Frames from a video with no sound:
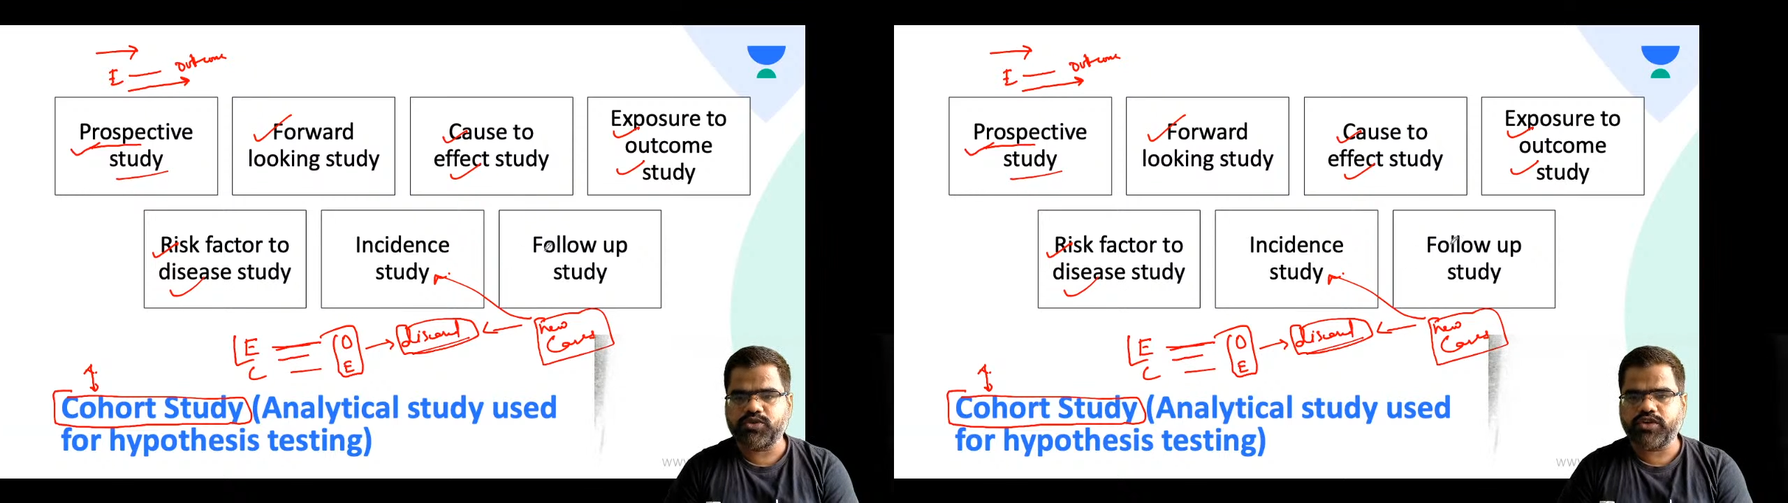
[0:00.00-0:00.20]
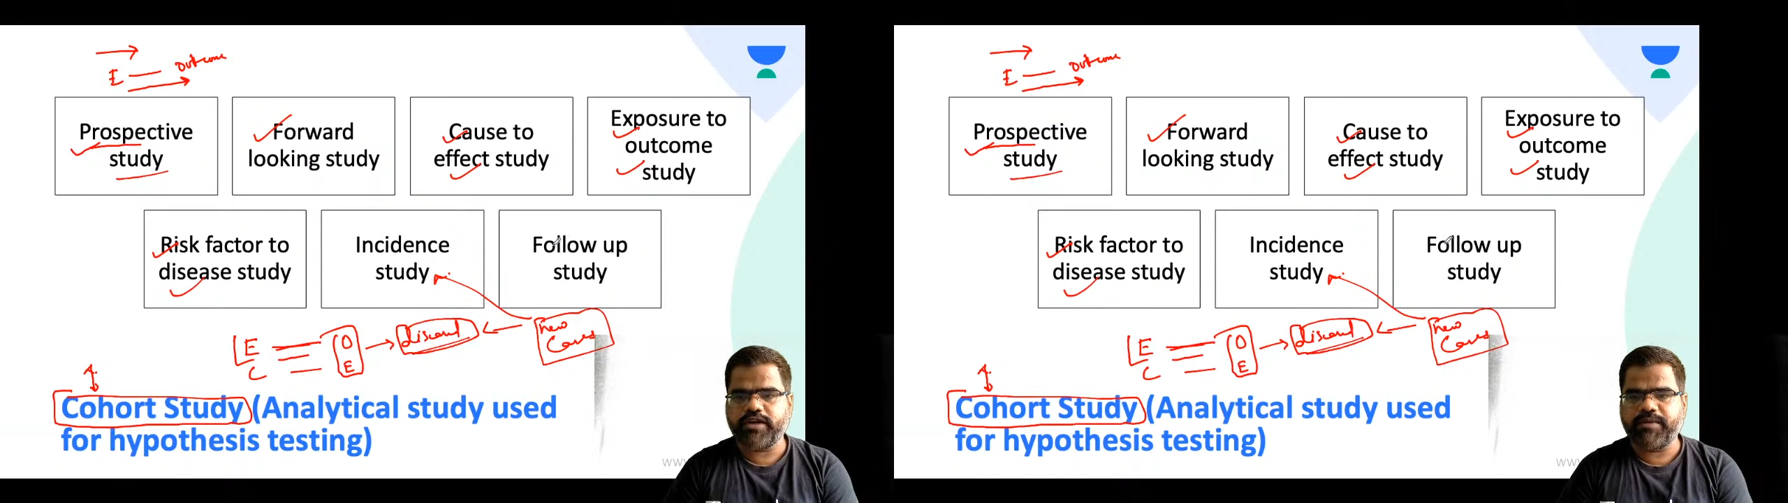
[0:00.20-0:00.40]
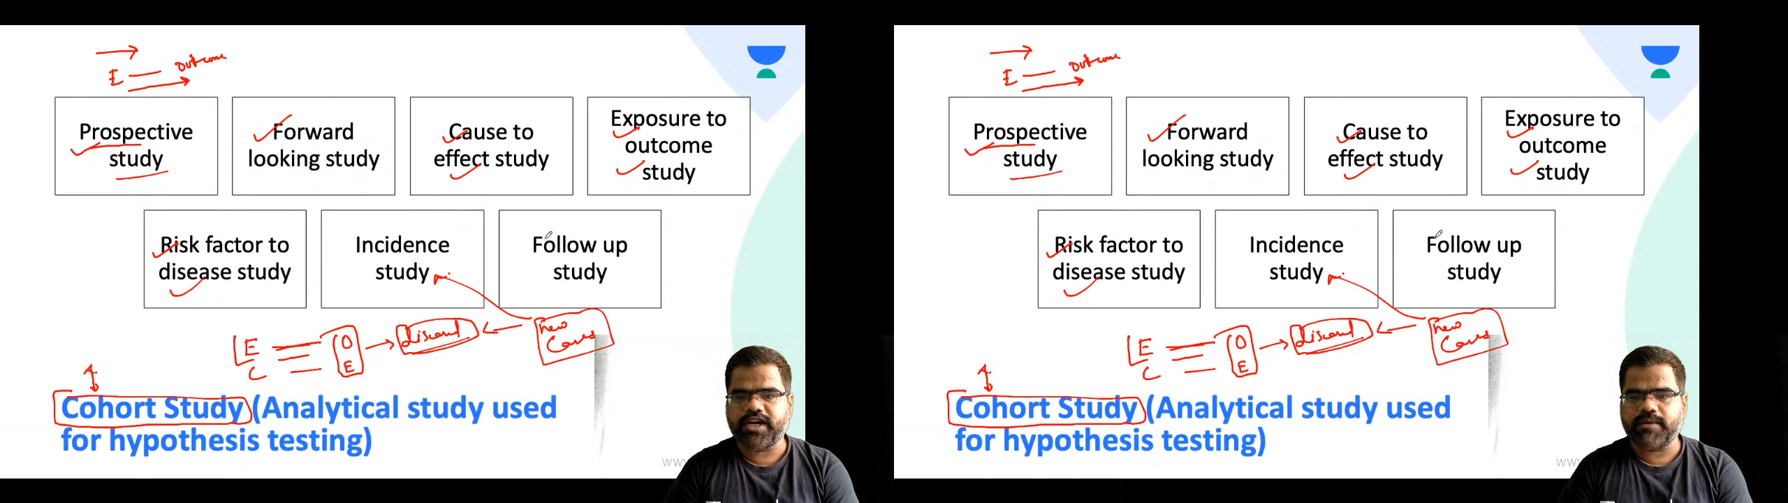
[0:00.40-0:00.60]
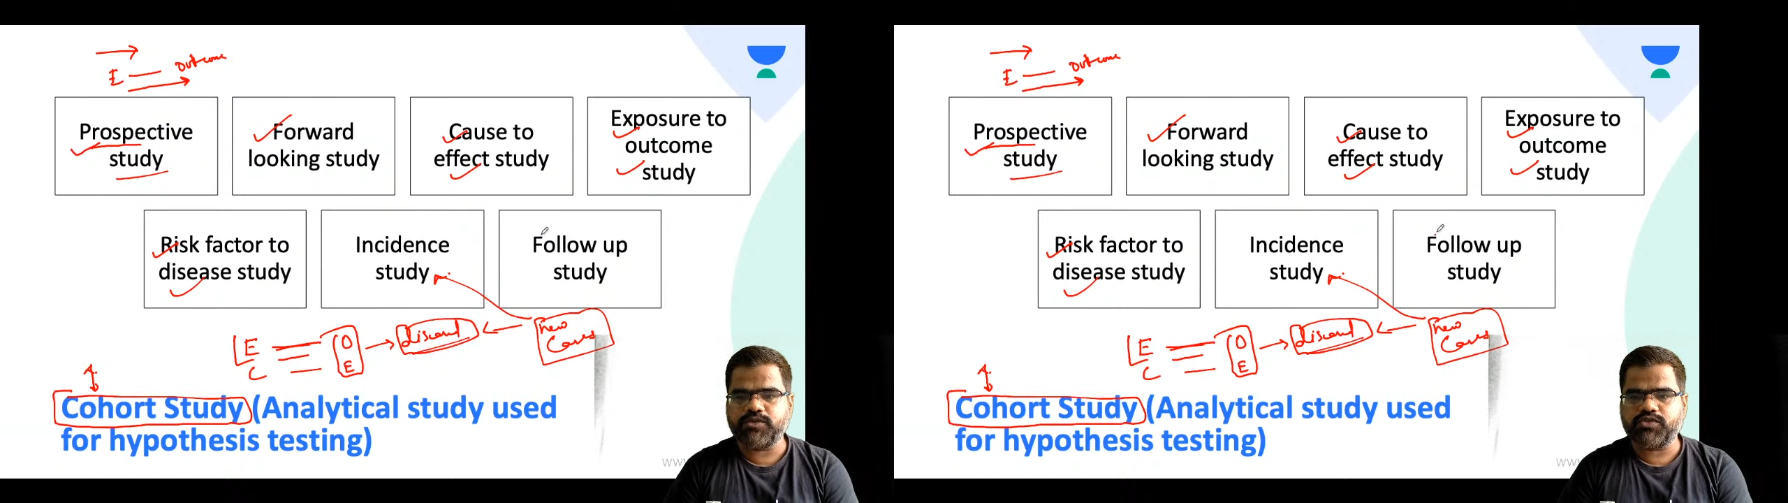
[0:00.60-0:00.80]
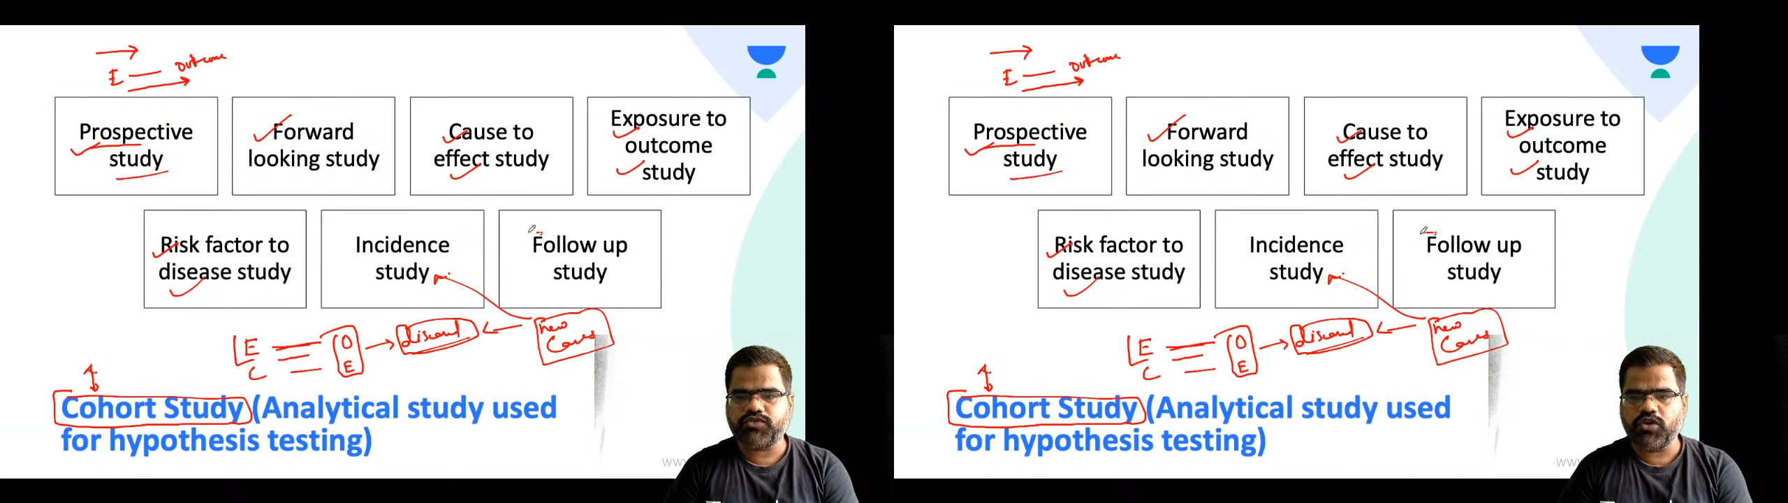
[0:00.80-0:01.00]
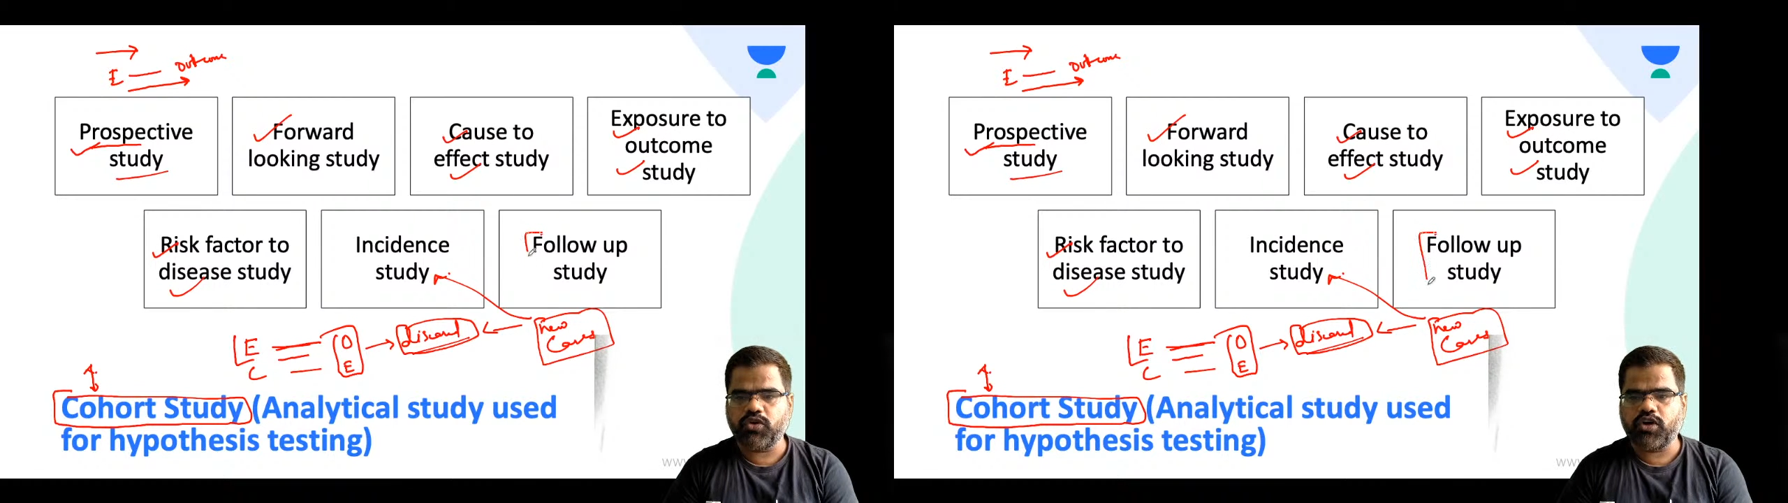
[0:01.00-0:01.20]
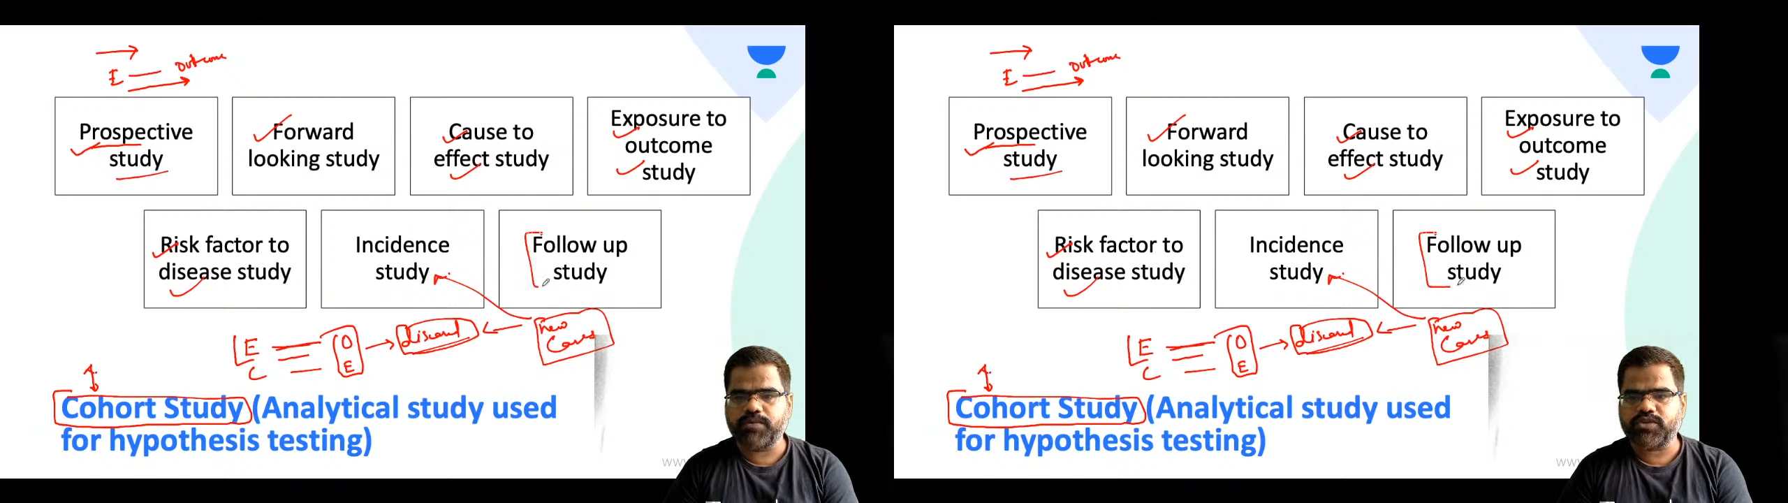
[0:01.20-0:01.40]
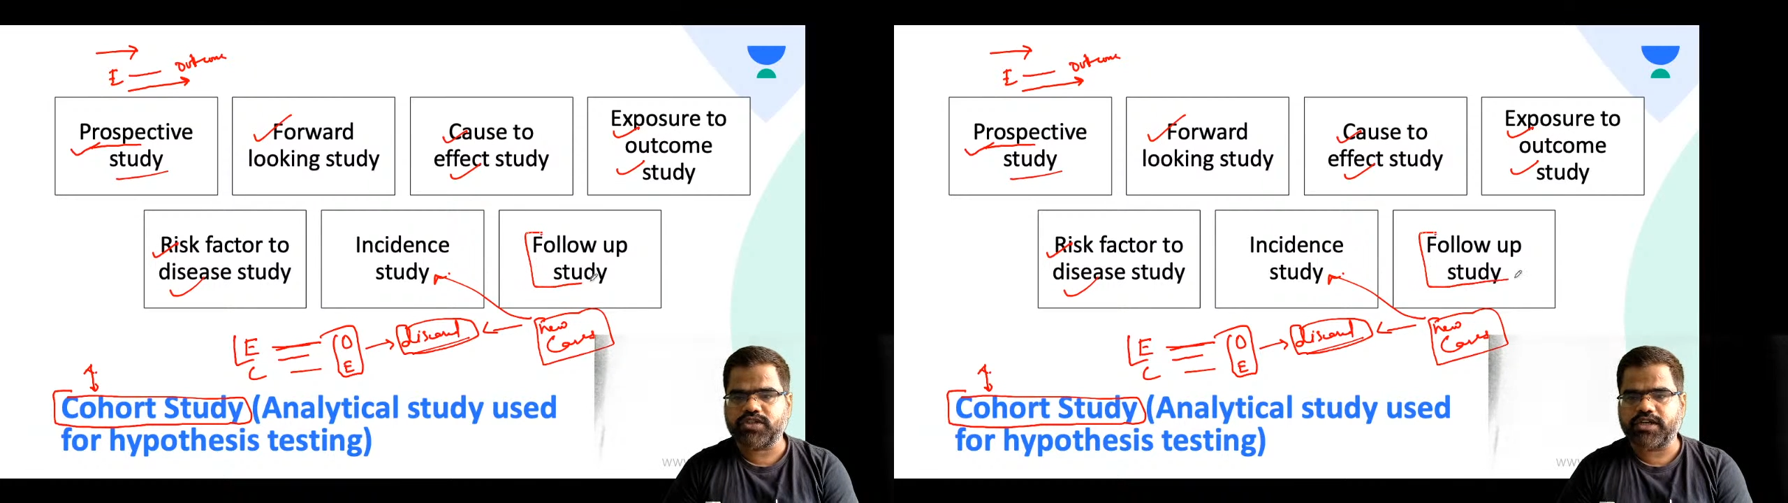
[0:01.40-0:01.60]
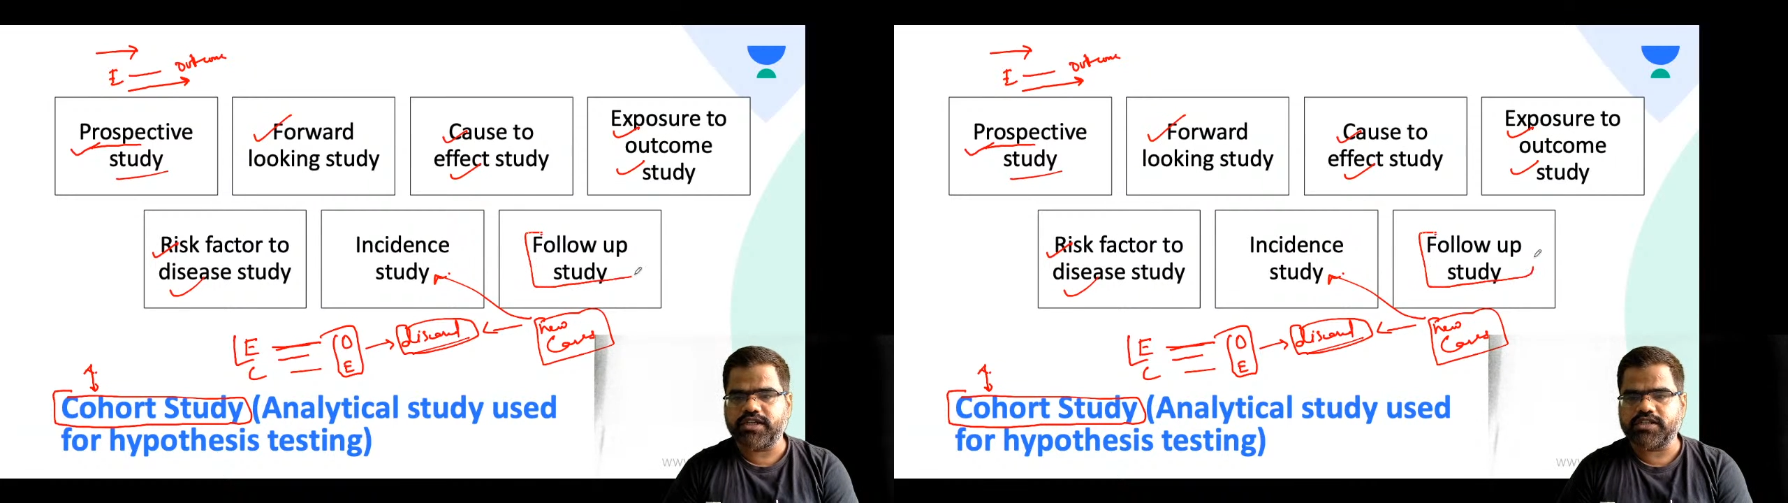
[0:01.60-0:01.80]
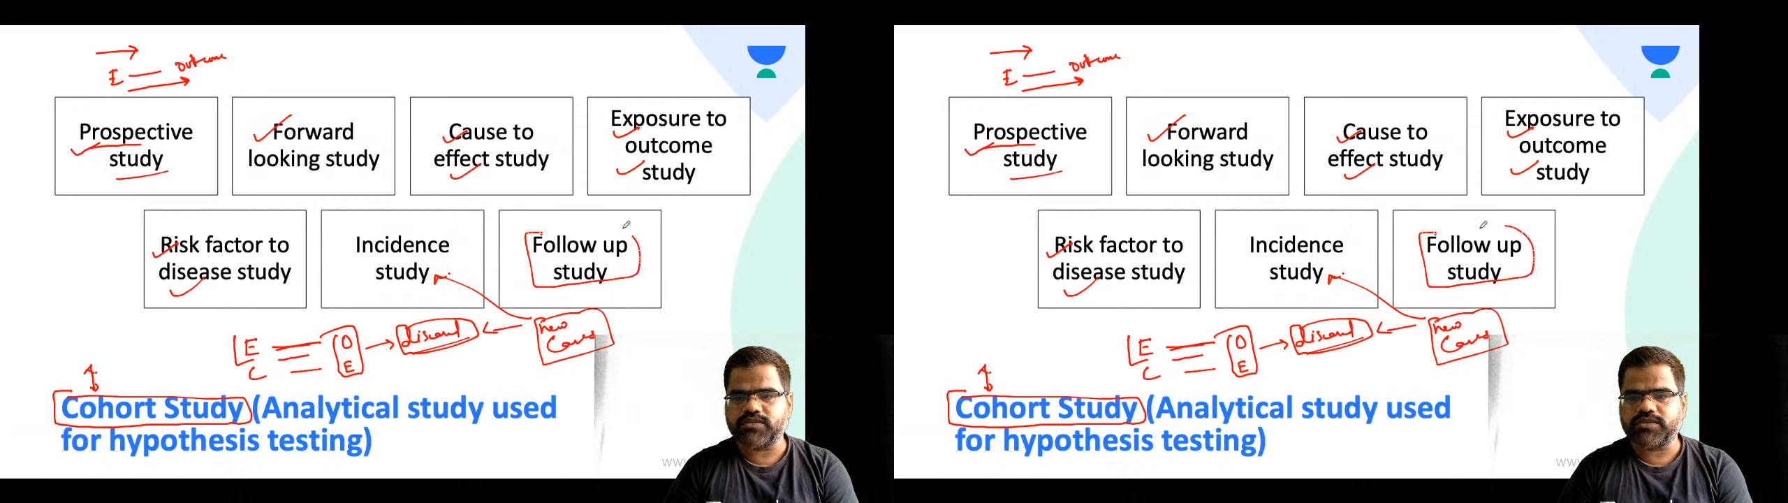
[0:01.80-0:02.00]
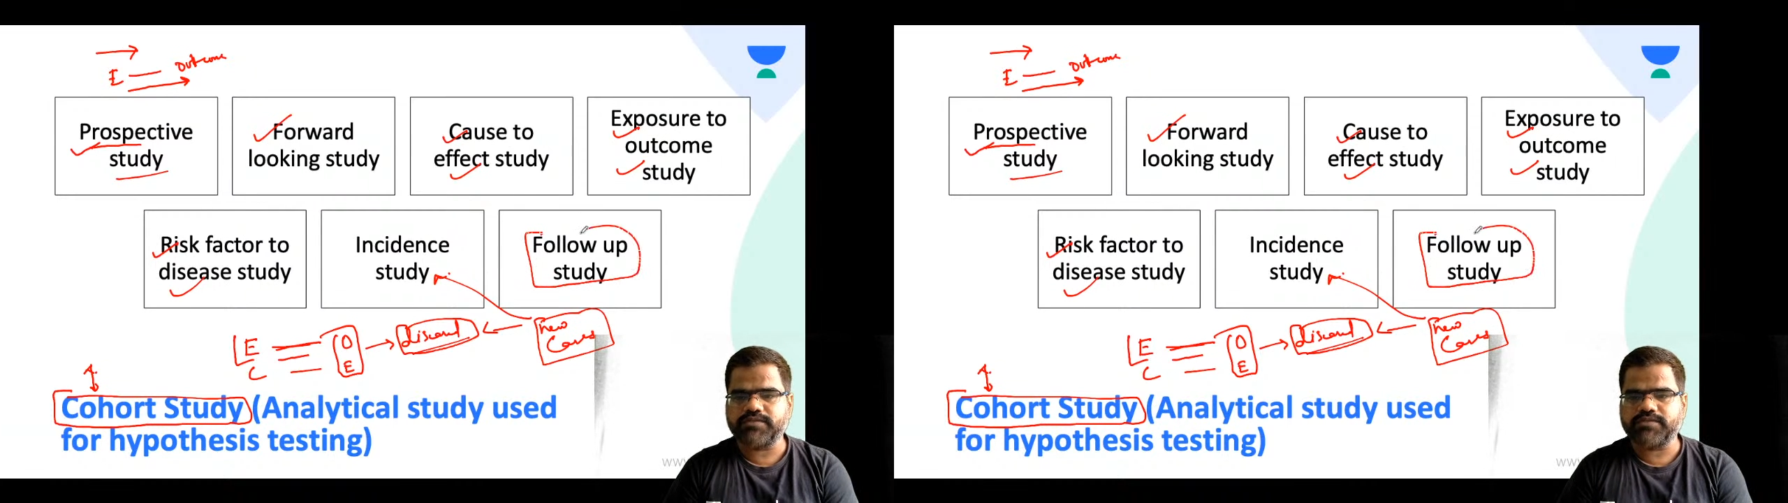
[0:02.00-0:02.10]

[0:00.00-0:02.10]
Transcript: So it becomes follow-up studies.